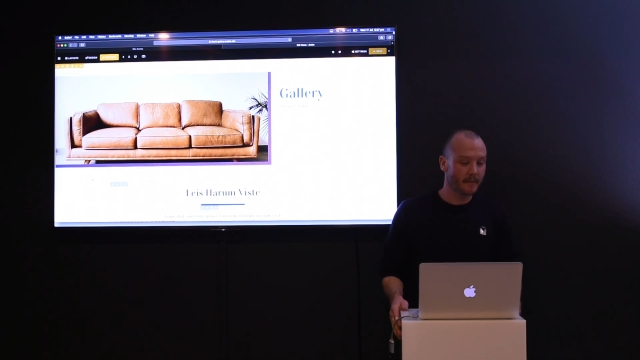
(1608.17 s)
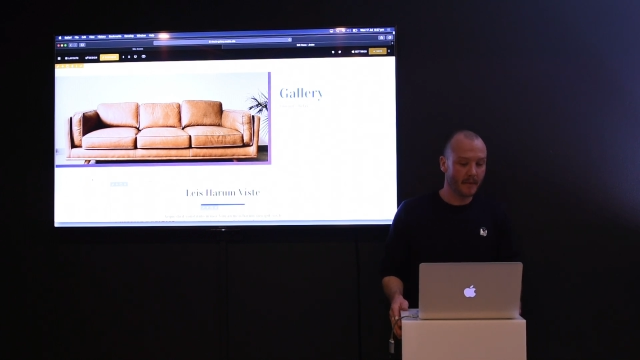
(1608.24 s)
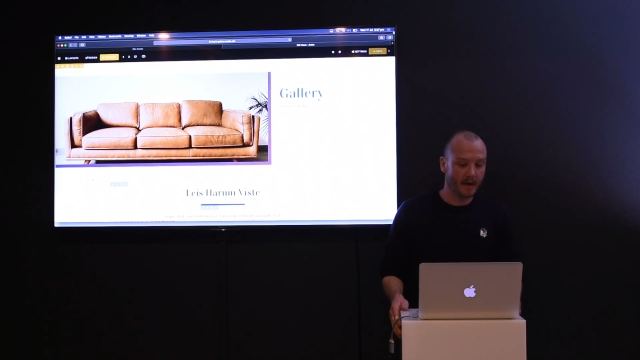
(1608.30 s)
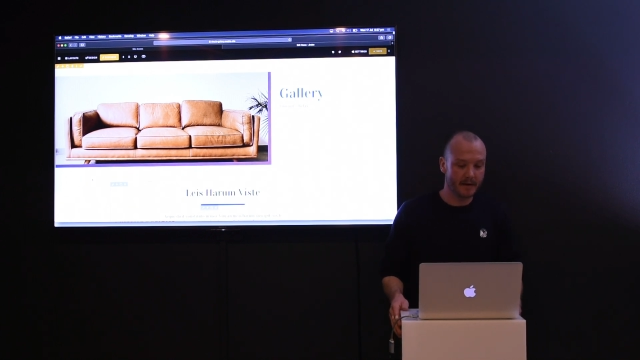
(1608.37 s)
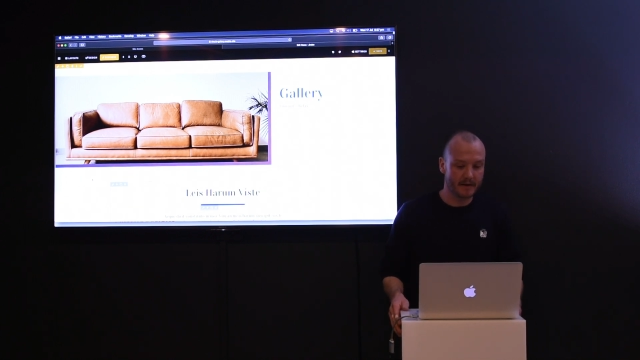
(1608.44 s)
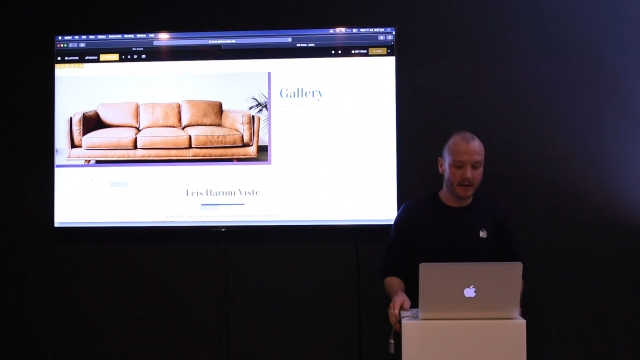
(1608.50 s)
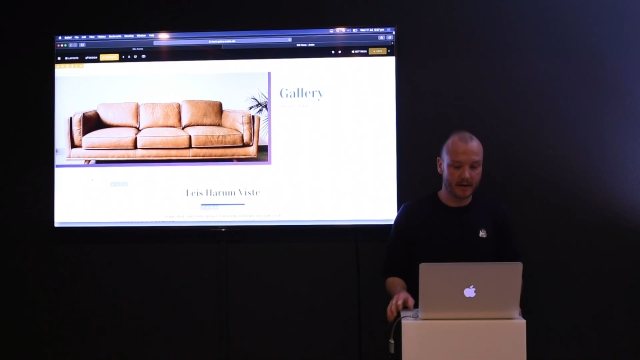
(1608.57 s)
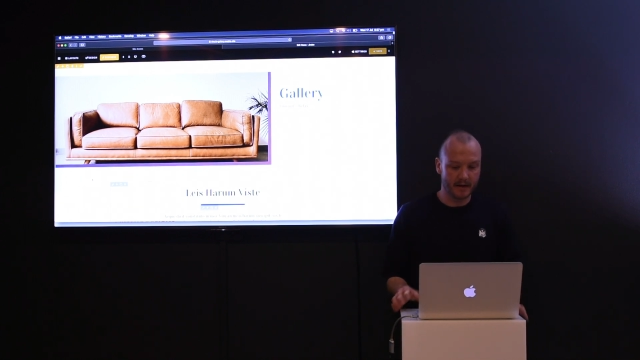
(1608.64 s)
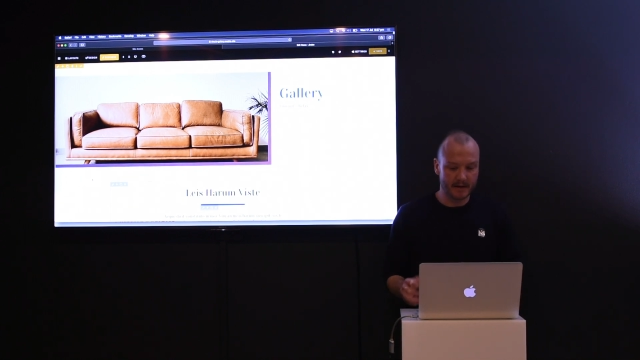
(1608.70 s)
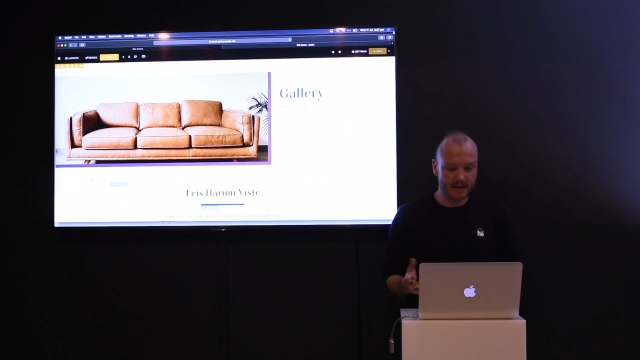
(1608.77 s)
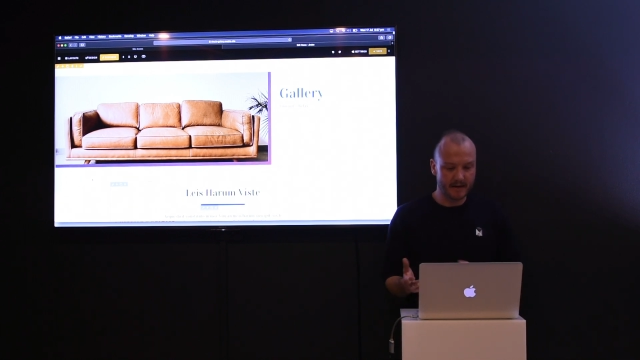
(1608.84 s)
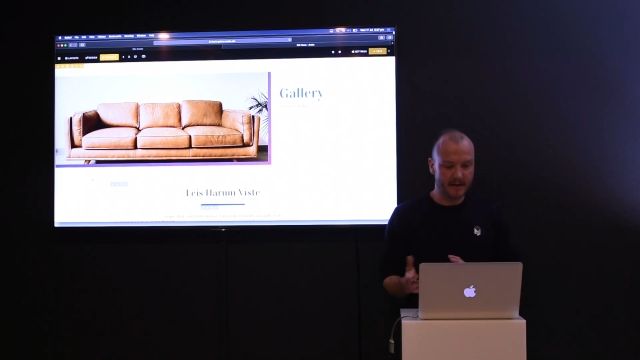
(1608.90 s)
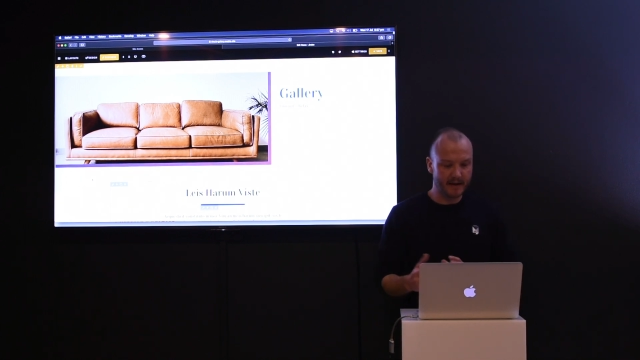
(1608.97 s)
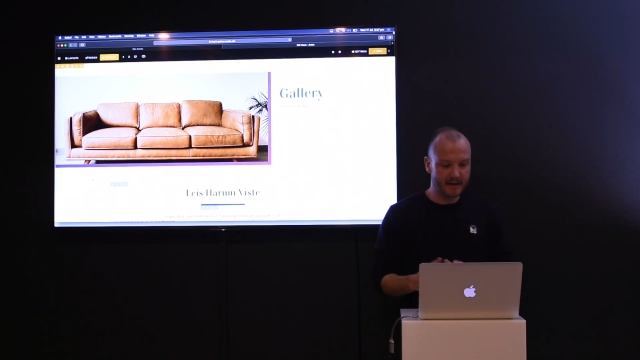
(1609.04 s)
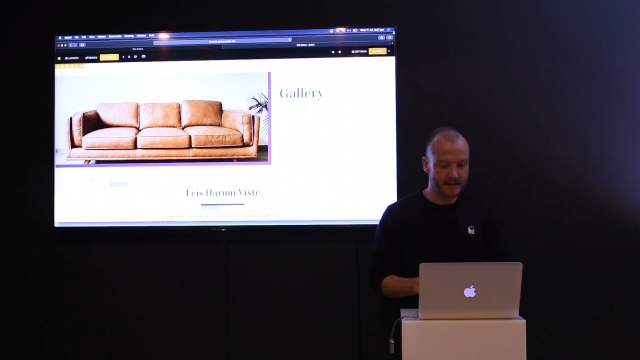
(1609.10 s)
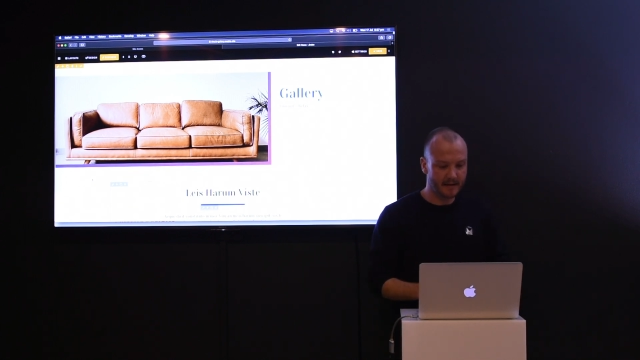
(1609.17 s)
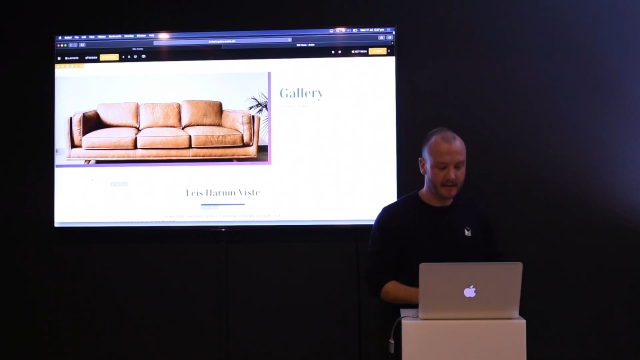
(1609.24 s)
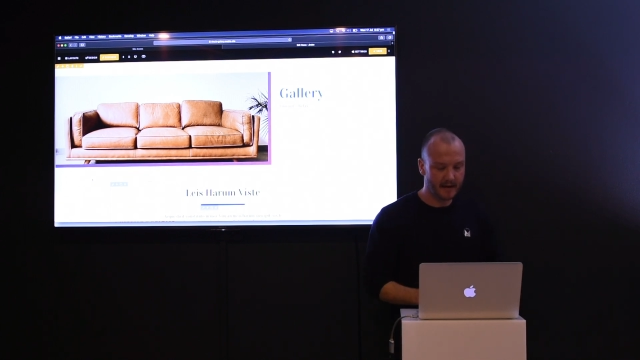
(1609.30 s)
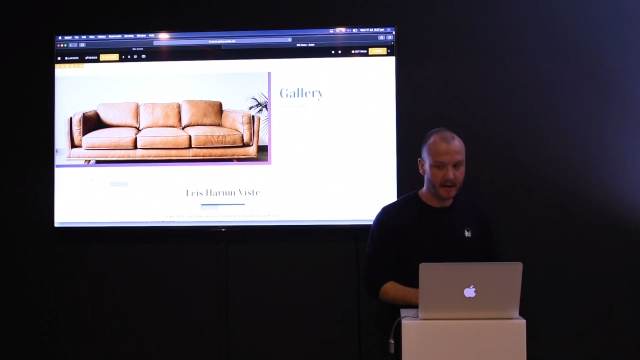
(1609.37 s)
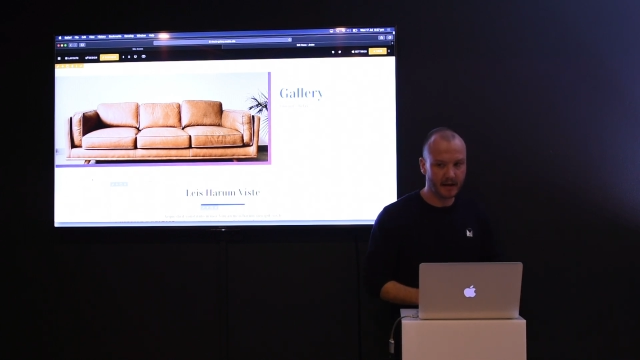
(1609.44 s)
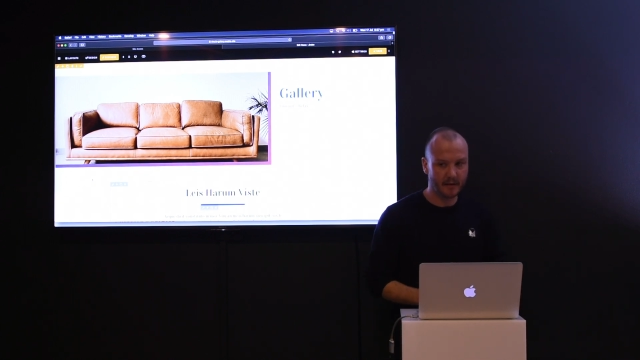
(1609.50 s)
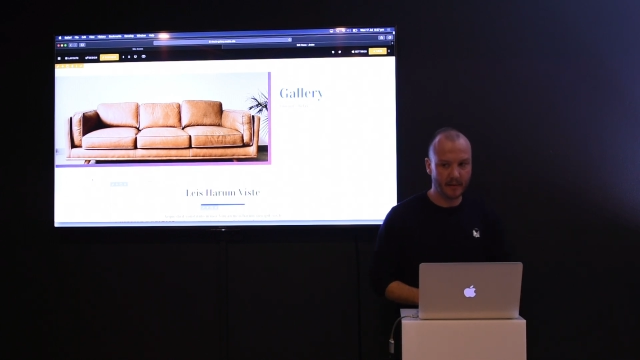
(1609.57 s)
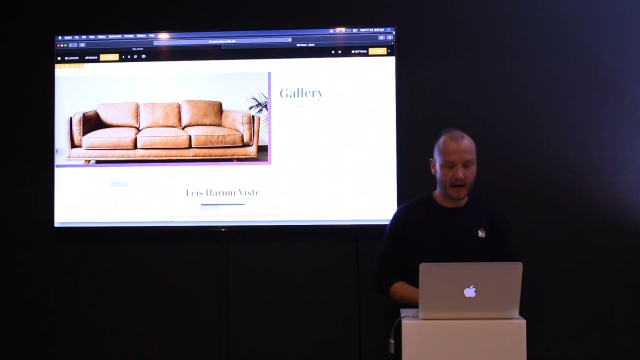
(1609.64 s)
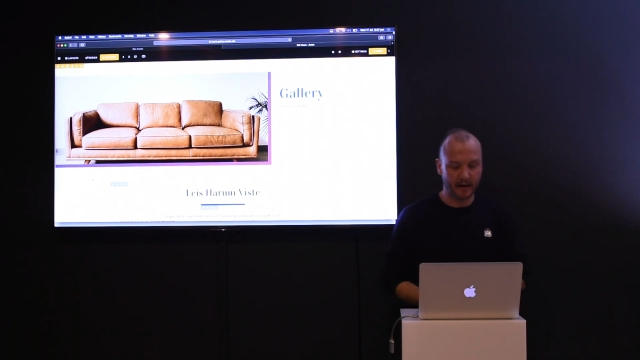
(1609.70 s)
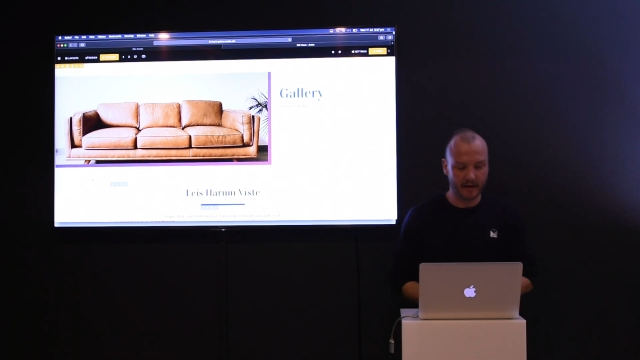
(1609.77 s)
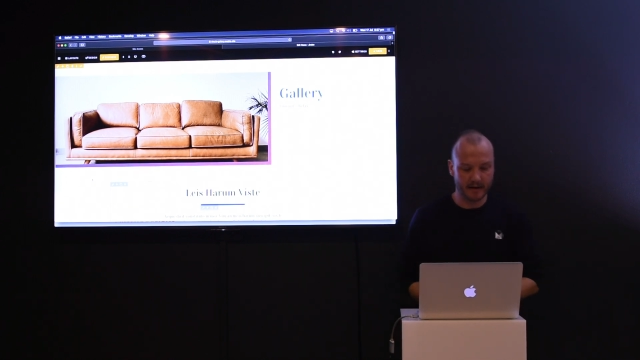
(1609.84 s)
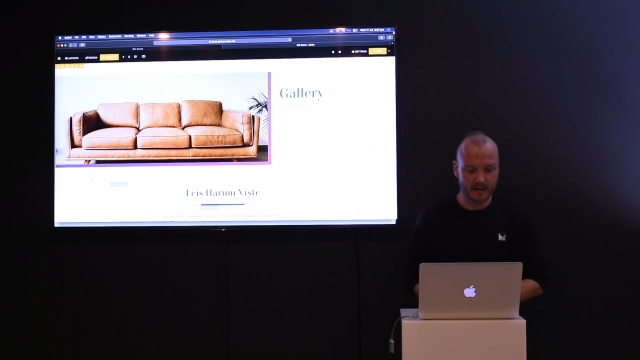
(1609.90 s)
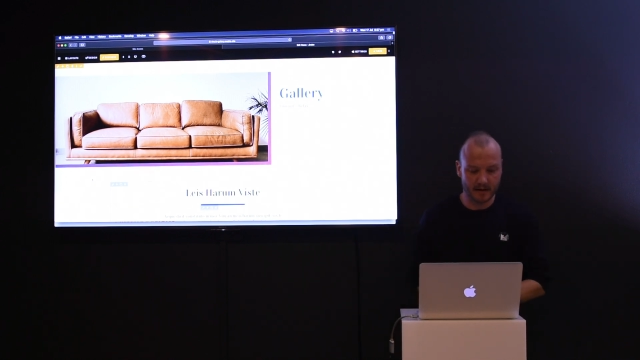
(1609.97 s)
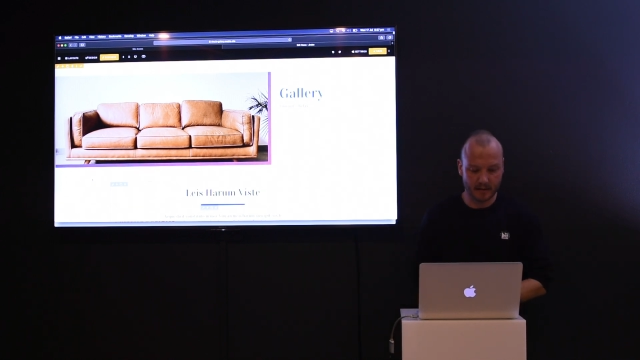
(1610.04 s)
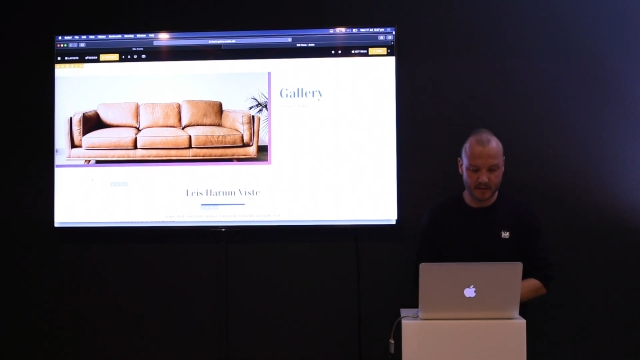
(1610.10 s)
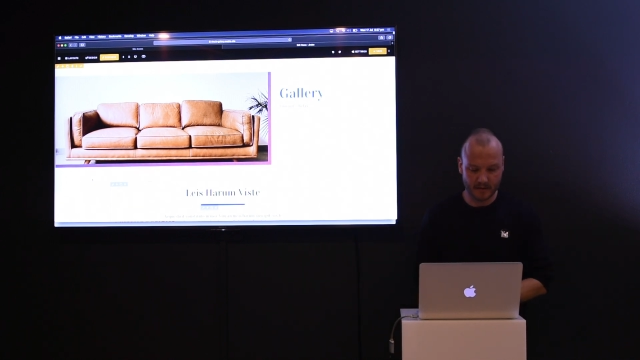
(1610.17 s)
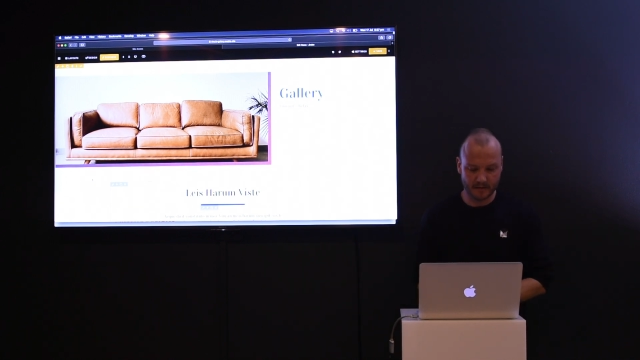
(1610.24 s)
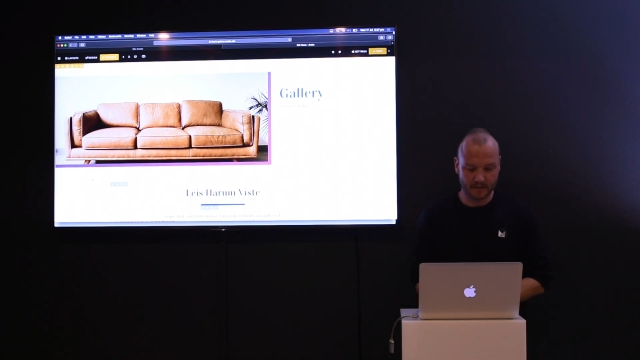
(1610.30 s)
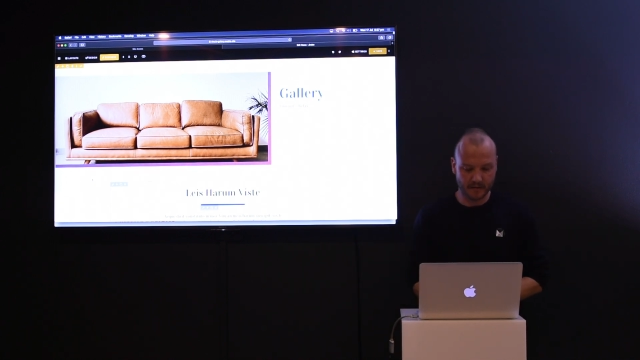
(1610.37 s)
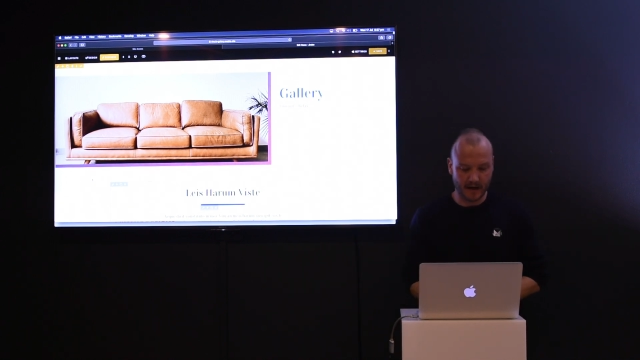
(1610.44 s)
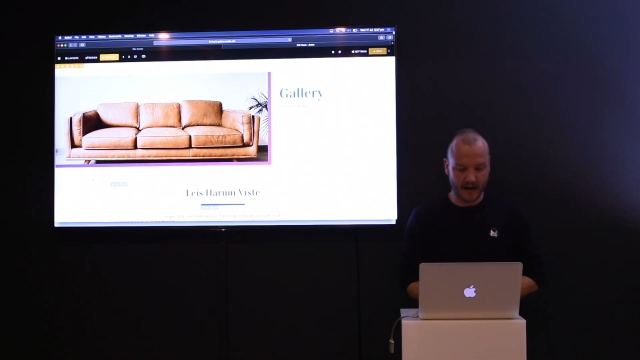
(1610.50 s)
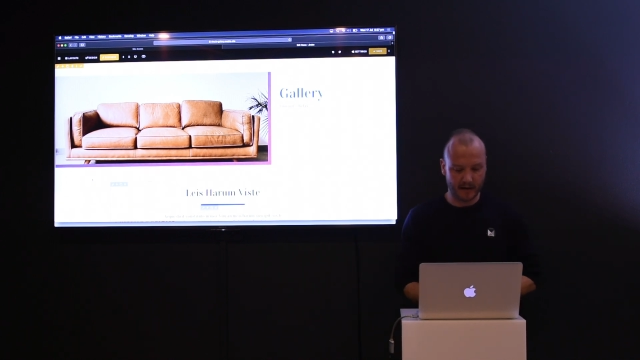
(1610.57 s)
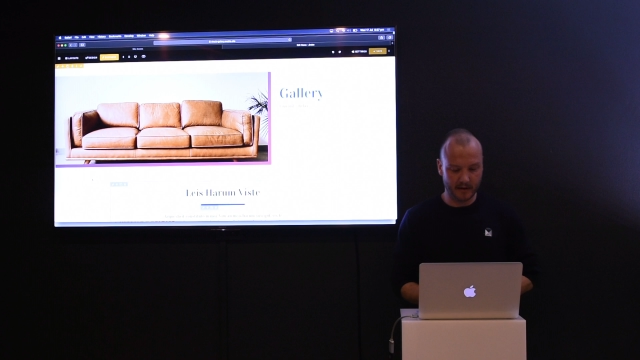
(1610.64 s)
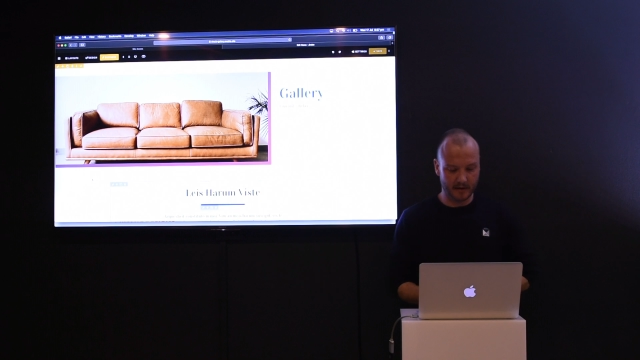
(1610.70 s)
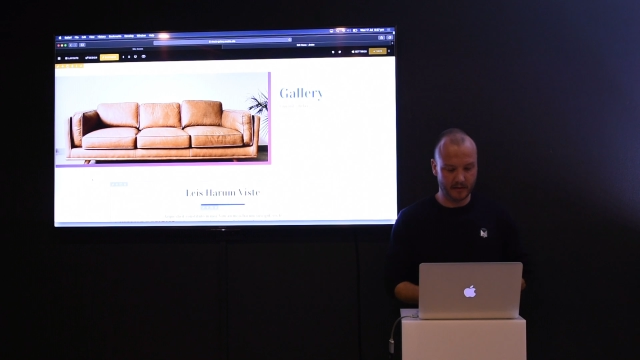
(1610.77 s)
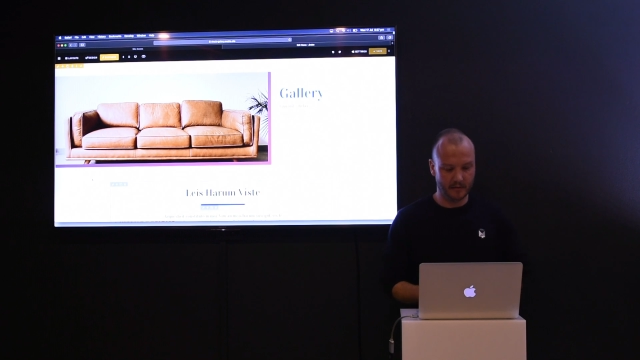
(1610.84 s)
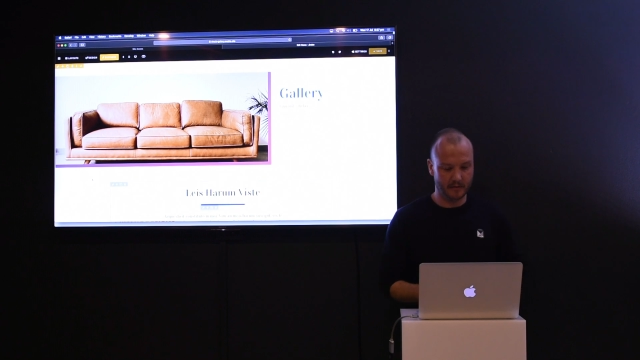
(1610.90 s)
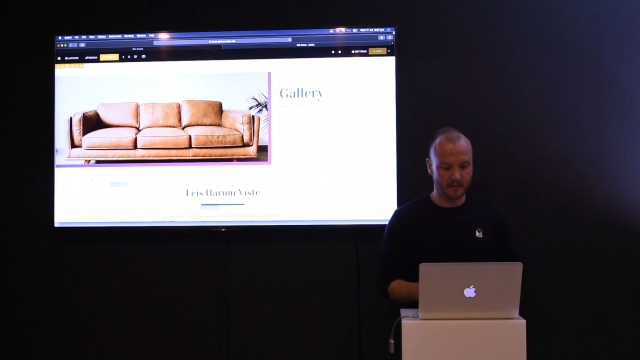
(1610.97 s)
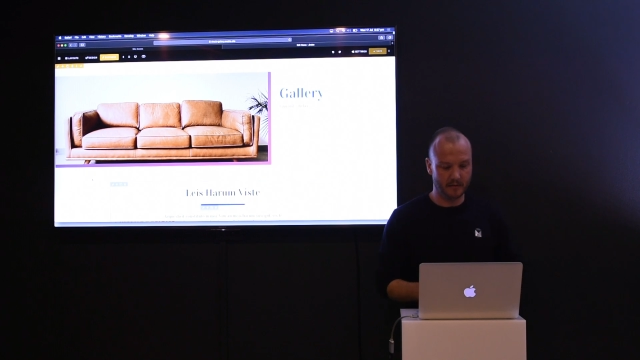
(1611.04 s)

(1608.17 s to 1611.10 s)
So these are things to think about in terms of how you